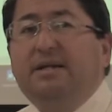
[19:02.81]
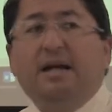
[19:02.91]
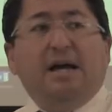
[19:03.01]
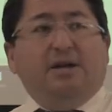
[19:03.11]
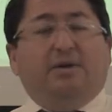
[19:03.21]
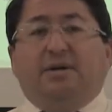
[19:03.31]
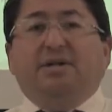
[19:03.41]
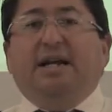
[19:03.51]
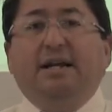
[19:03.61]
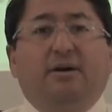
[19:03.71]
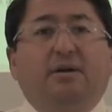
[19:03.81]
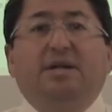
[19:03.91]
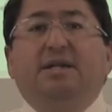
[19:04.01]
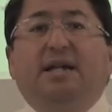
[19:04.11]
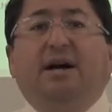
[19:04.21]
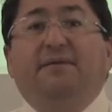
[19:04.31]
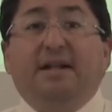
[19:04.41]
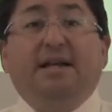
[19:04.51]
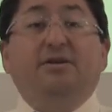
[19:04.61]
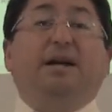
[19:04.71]
is you start sending all this stuff
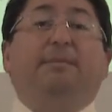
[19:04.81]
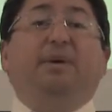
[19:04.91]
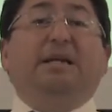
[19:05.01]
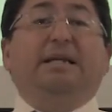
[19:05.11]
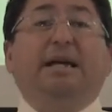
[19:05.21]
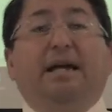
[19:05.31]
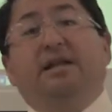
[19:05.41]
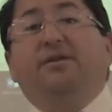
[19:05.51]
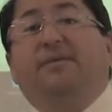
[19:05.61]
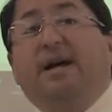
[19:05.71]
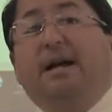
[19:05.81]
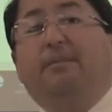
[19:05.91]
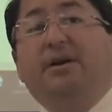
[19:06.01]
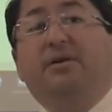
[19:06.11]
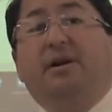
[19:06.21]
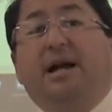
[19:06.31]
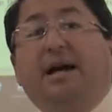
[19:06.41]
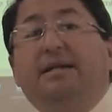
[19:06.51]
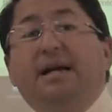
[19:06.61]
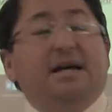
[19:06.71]
and then you get busy and then you forget about your
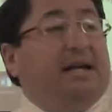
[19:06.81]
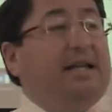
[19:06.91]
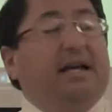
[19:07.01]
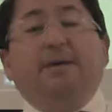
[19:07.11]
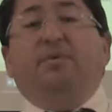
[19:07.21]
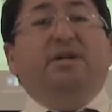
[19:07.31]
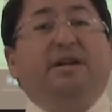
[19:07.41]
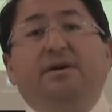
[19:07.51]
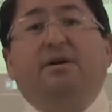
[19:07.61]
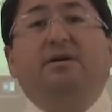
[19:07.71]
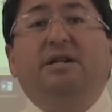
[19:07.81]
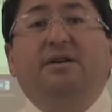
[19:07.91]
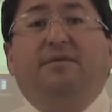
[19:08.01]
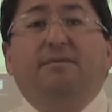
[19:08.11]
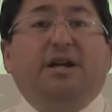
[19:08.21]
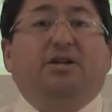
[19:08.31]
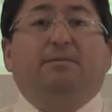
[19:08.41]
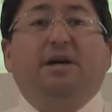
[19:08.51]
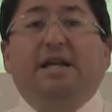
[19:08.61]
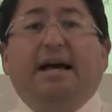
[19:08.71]
clients and they keep receiving all this
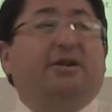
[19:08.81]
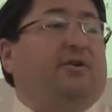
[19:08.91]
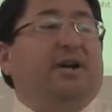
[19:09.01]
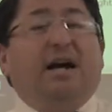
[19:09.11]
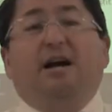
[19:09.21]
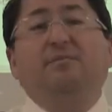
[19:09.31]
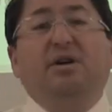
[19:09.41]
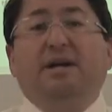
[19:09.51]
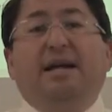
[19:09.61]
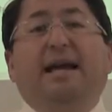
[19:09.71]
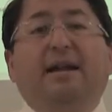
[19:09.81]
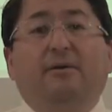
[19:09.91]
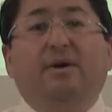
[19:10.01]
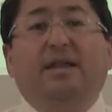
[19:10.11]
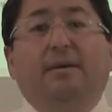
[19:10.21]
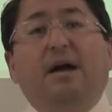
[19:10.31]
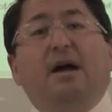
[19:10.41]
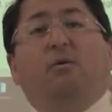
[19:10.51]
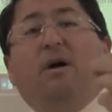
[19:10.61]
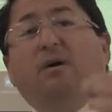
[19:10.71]
information, but yet you're not communicating with them.
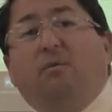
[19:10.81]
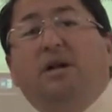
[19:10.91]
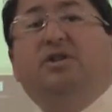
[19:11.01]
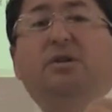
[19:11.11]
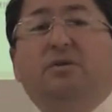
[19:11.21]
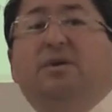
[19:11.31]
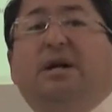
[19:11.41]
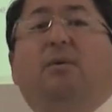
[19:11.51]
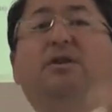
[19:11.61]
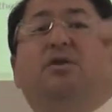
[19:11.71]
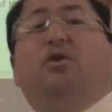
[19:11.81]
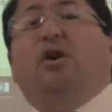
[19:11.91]
What I want you to do is I want you to